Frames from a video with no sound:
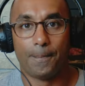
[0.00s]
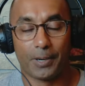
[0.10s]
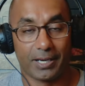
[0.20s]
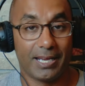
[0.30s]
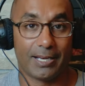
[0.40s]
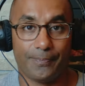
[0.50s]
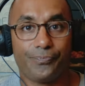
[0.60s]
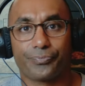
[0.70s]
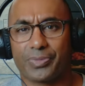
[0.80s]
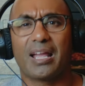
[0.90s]
But
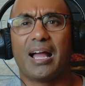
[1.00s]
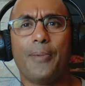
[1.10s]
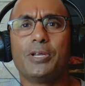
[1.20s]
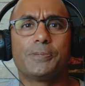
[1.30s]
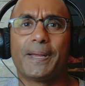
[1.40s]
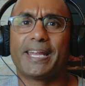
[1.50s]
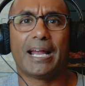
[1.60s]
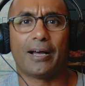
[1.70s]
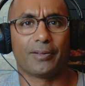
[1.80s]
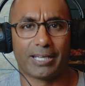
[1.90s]
again, I'm just picking
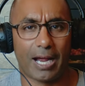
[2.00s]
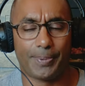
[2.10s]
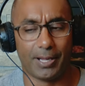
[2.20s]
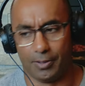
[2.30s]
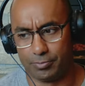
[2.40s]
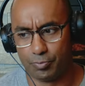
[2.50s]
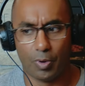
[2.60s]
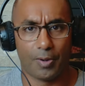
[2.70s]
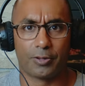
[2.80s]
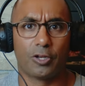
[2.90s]
out the I P L.
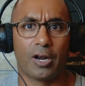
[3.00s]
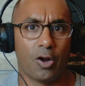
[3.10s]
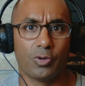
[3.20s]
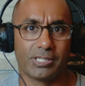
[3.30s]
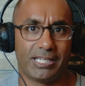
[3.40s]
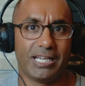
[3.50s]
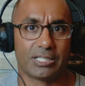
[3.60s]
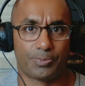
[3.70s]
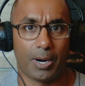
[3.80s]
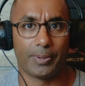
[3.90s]
An O C T
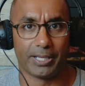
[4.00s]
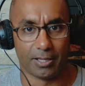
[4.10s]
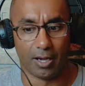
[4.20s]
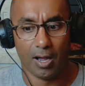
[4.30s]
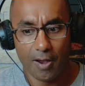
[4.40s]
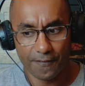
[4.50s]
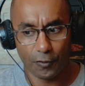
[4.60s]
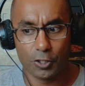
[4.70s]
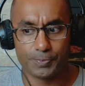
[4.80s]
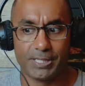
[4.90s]
is probably the
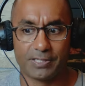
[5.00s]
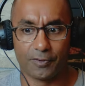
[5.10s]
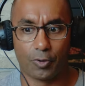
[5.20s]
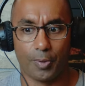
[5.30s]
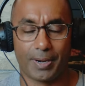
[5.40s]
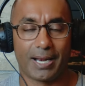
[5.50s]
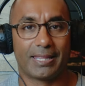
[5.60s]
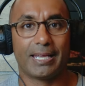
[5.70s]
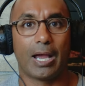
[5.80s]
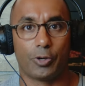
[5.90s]
first piece of equipment I
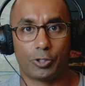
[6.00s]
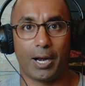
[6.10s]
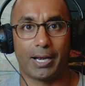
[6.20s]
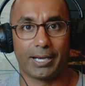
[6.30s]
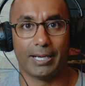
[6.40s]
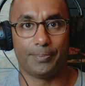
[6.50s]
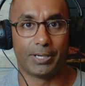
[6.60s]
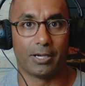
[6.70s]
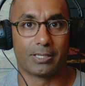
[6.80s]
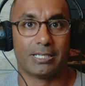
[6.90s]
think I would try to get
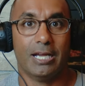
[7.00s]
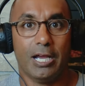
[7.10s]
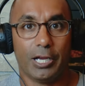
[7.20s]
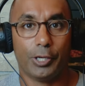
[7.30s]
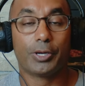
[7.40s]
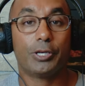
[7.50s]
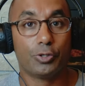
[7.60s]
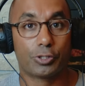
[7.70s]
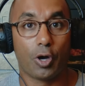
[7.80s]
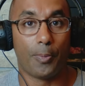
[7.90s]
because you can
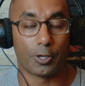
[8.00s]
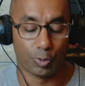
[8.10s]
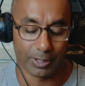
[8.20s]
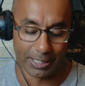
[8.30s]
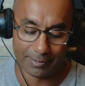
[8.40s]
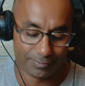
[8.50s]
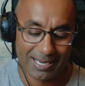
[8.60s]
do so much with it.